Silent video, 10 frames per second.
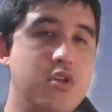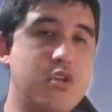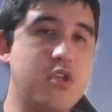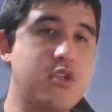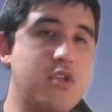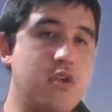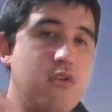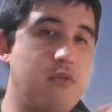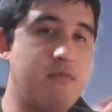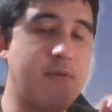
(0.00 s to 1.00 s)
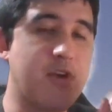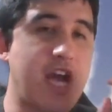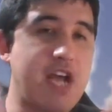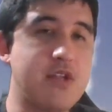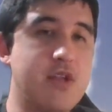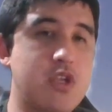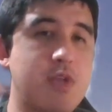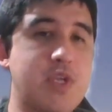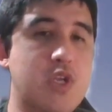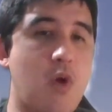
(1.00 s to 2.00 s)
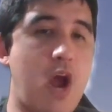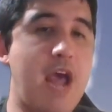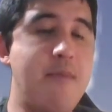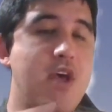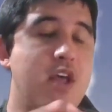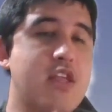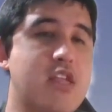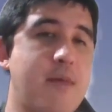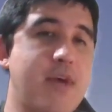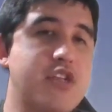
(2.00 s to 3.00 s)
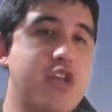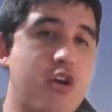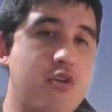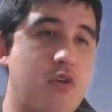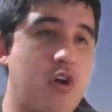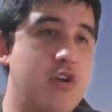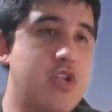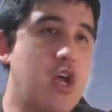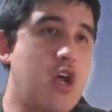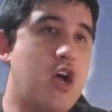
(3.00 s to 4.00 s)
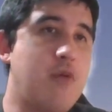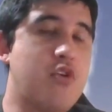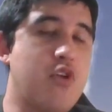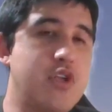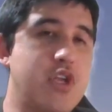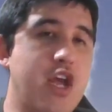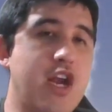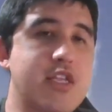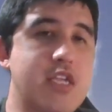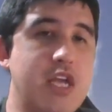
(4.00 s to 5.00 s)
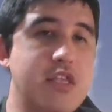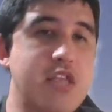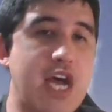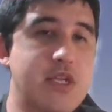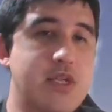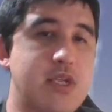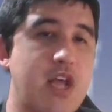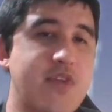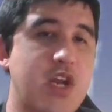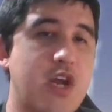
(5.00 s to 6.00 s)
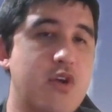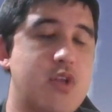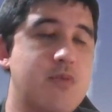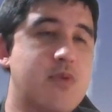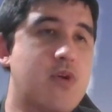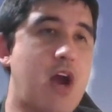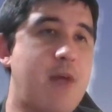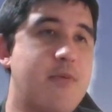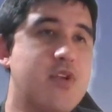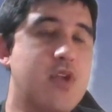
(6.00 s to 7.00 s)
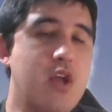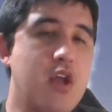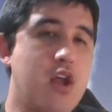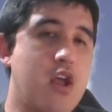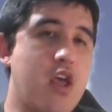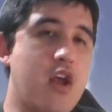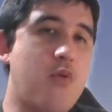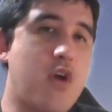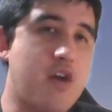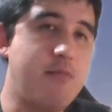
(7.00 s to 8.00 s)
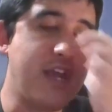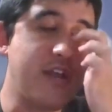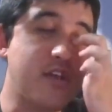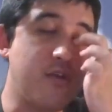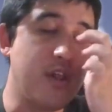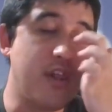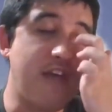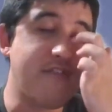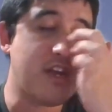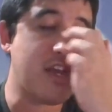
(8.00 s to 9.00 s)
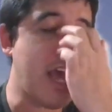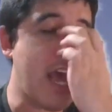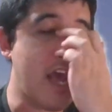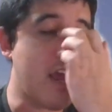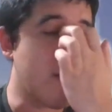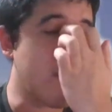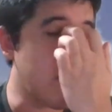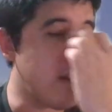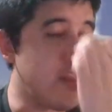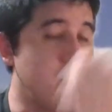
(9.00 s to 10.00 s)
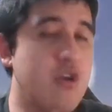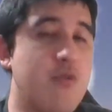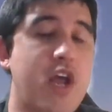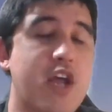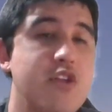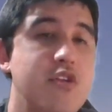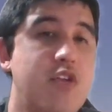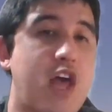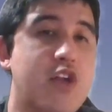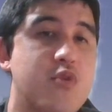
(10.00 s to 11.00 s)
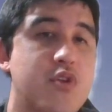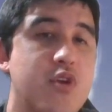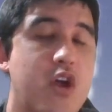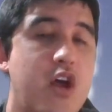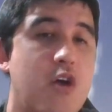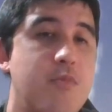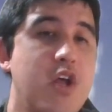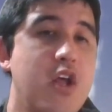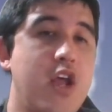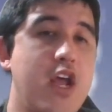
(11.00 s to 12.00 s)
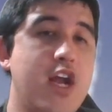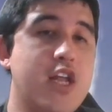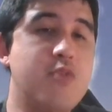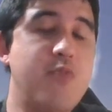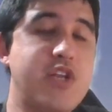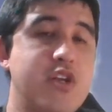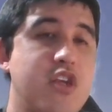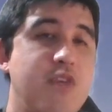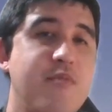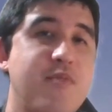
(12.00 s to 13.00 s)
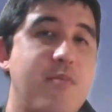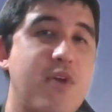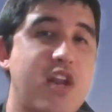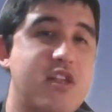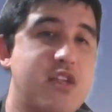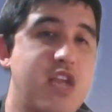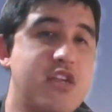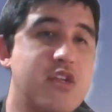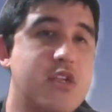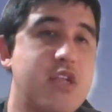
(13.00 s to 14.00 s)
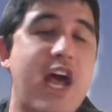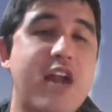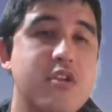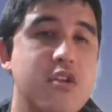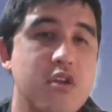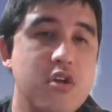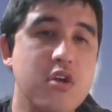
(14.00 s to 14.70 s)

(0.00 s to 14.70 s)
Just remember, guys, subscribe. That's how my channel grows. I'm closing in on 10,700 subscribers, and I want to make it to 11K. And then the only way I can do that is with your help, and not to mention keeping my monetization status.